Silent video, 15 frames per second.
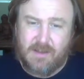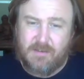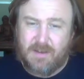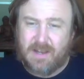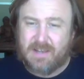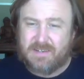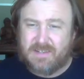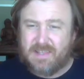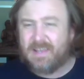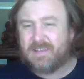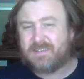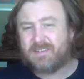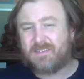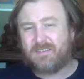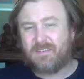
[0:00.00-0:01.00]
because
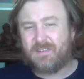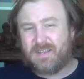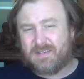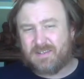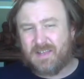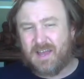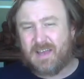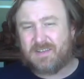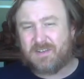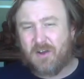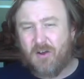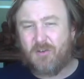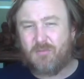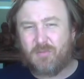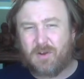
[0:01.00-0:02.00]
these lines
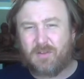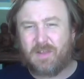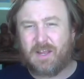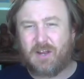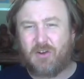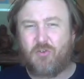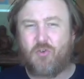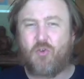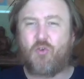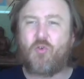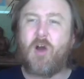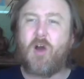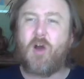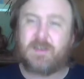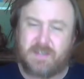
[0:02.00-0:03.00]
aren't really
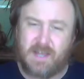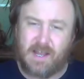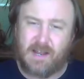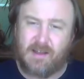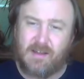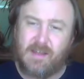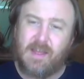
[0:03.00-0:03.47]
crossing.